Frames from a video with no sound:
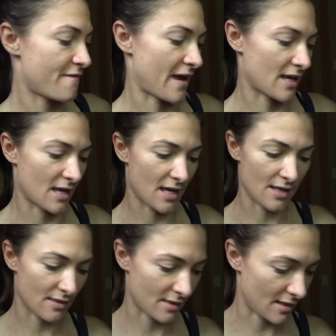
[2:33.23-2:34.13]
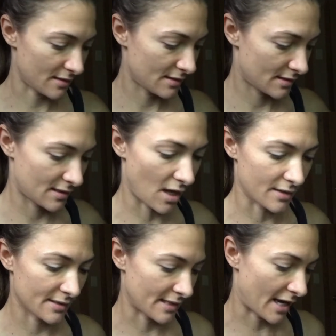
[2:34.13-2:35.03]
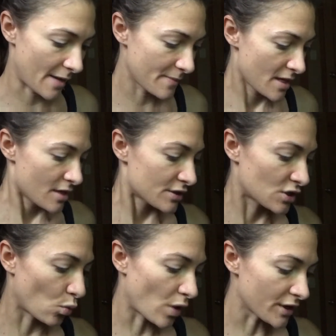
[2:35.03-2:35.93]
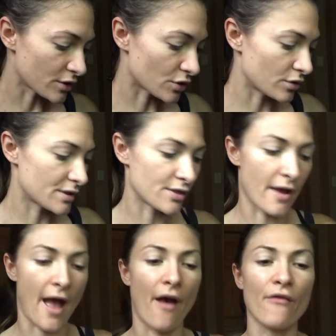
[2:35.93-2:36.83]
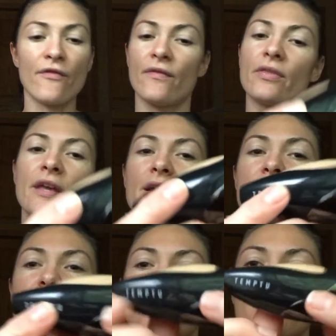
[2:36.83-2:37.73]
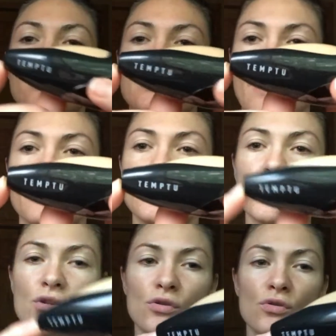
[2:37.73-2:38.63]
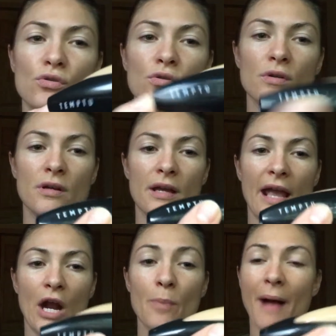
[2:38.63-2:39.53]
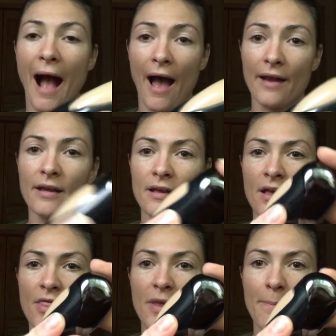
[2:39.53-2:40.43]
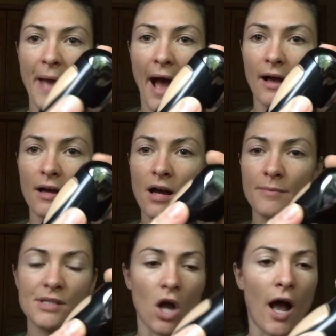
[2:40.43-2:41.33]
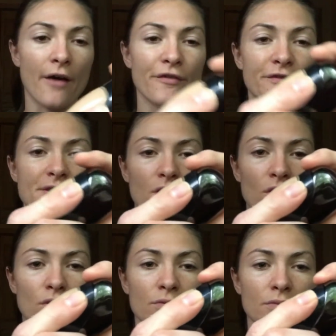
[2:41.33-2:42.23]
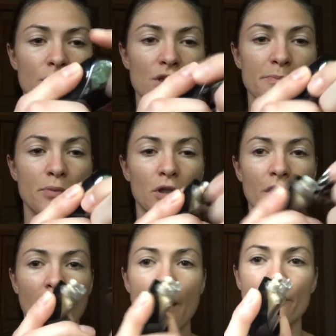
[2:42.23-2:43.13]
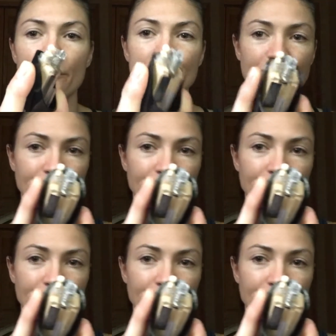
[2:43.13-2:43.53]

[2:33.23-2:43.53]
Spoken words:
I can get this all set up. So what you do is you have this little Temptu AirPod. The back comes off, so you just pull it off.